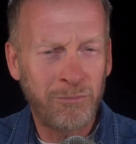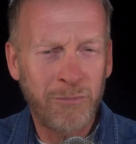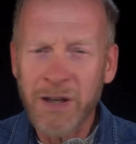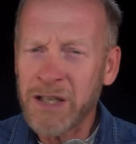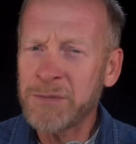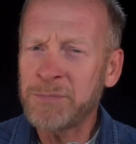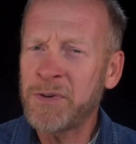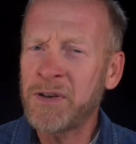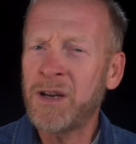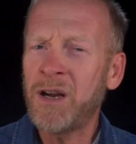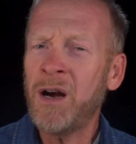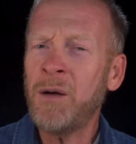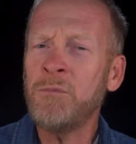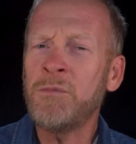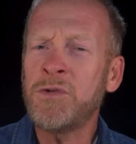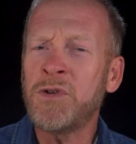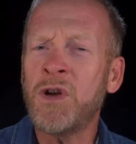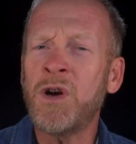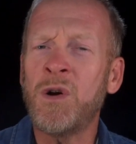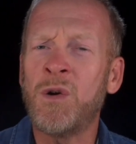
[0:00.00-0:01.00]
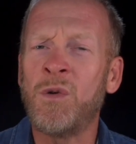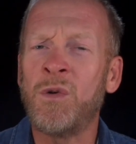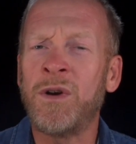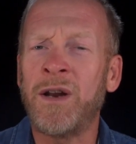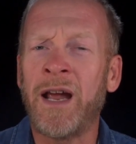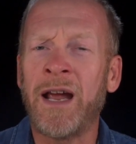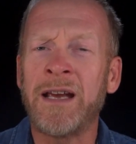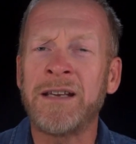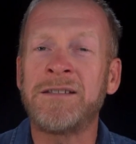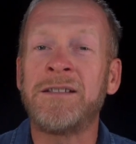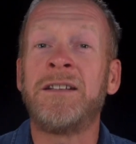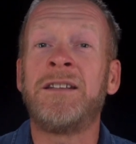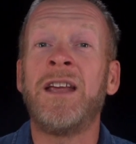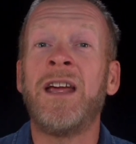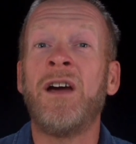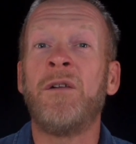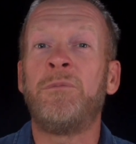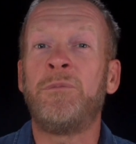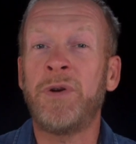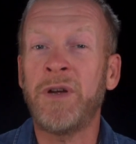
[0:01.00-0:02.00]
It's become known as the
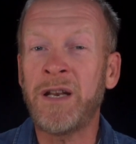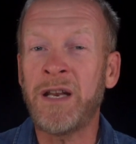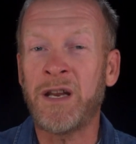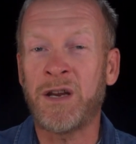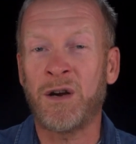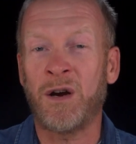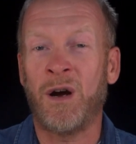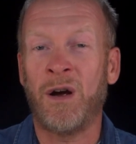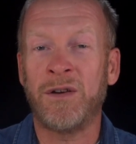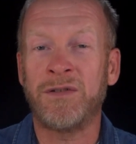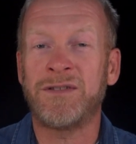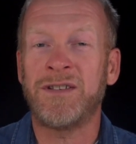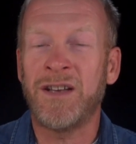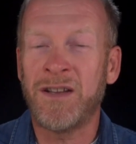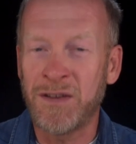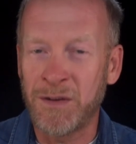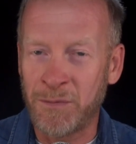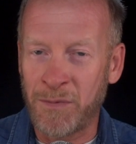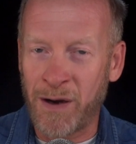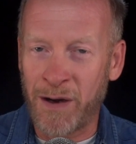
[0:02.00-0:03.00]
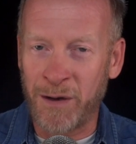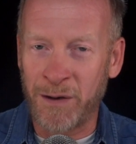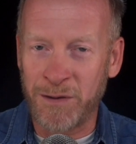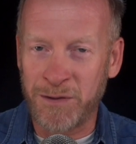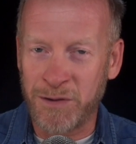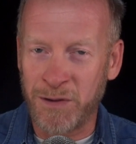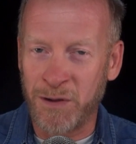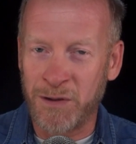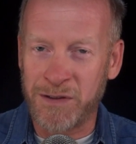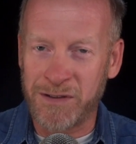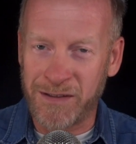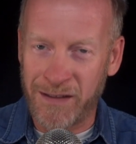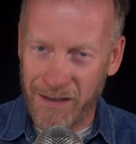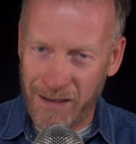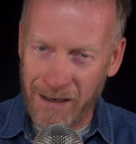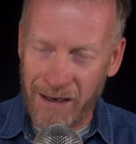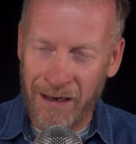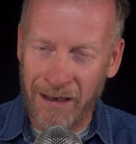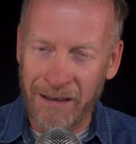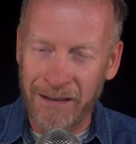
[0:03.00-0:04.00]
day of Pentecost in the modern church
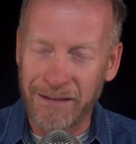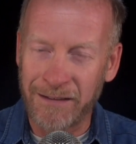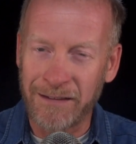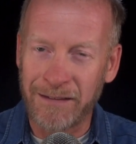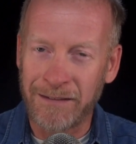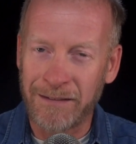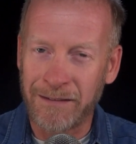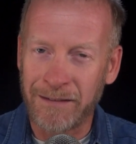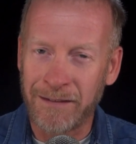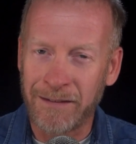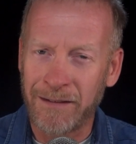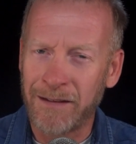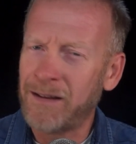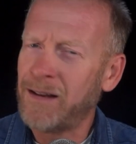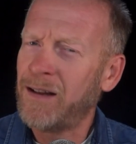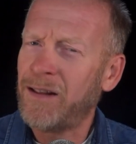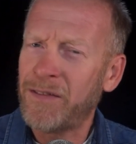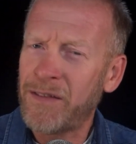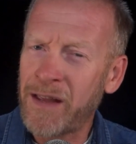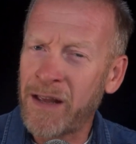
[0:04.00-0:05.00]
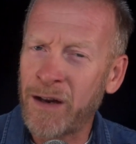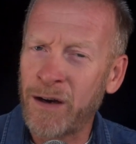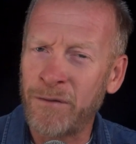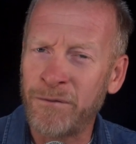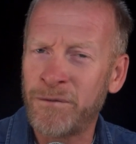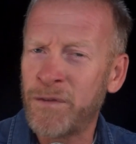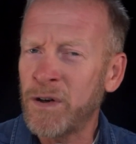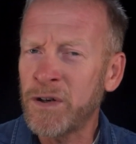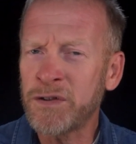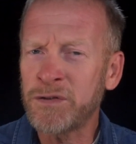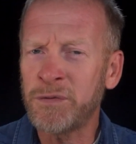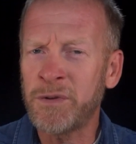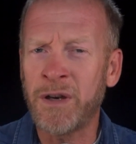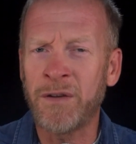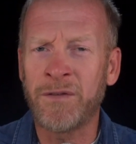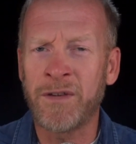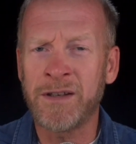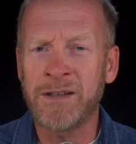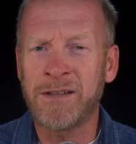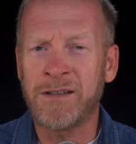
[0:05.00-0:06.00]
today. The anniversary
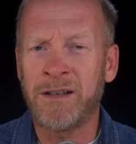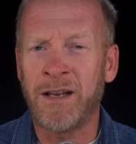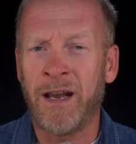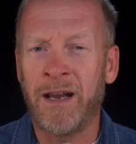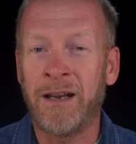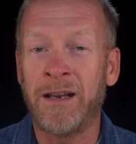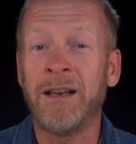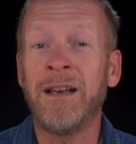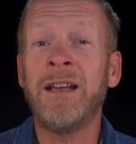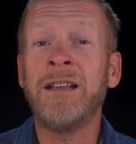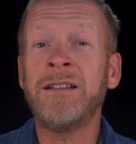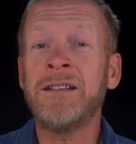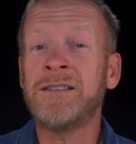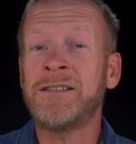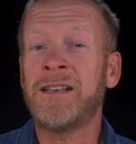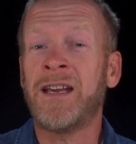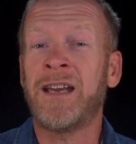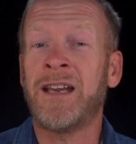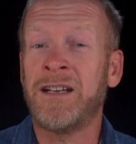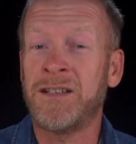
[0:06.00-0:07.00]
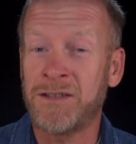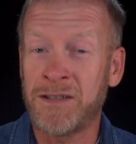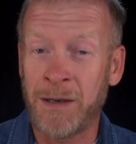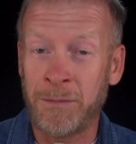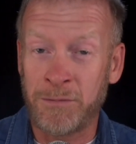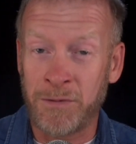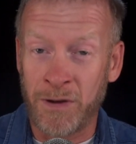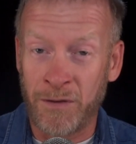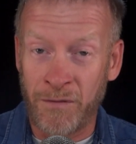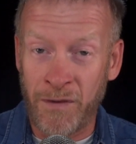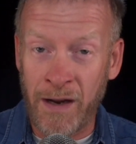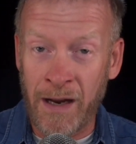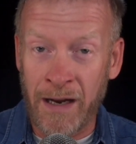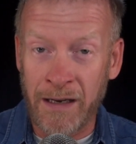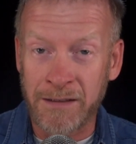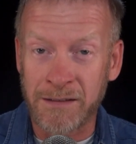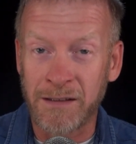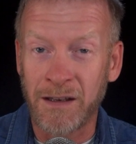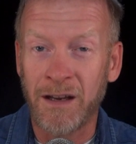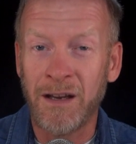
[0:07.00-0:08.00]
of this day in the 2nd chapter of
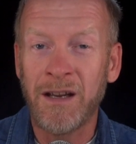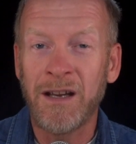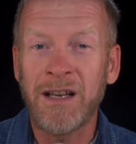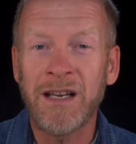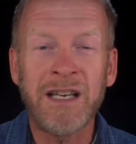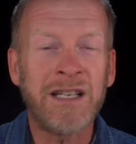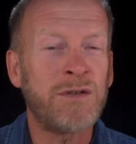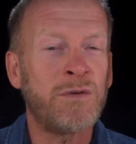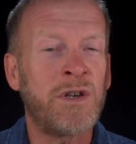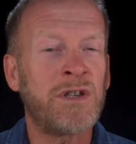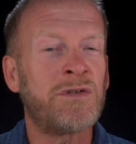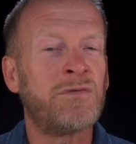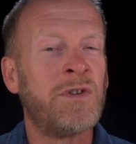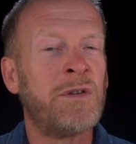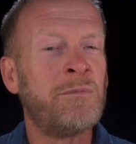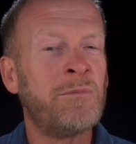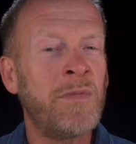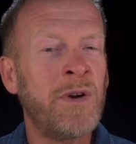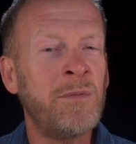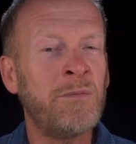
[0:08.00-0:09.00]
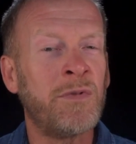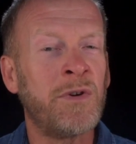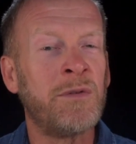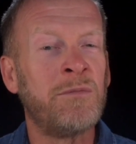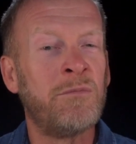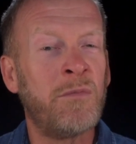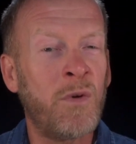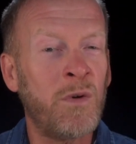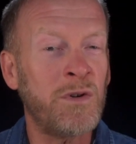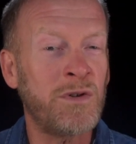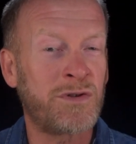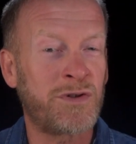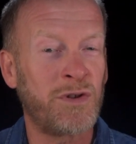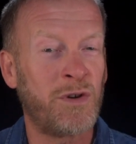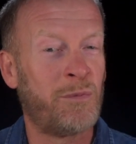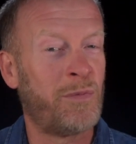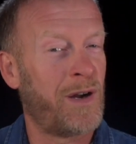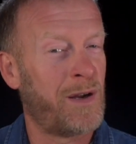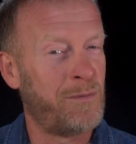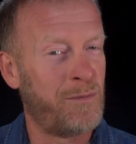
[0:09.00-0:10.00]
Acts is what's remembered more
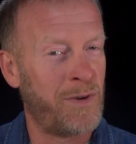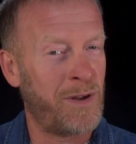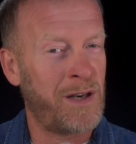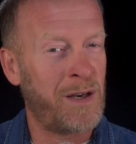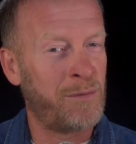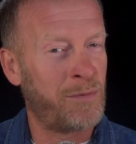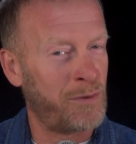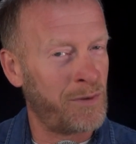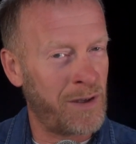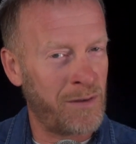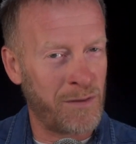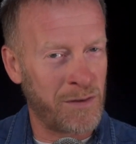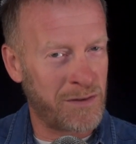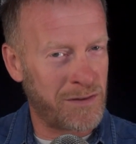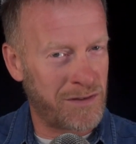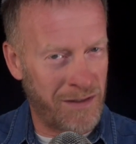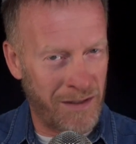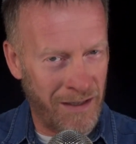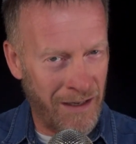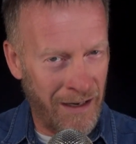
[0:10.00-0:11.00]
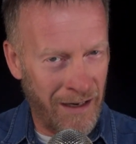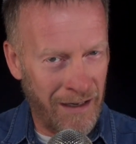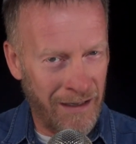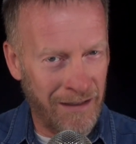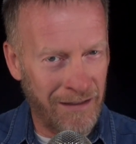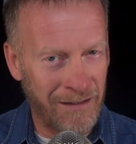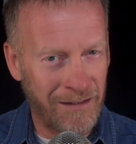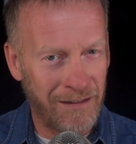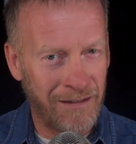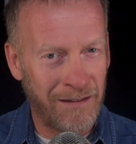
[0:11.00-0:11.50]
so by many believers today.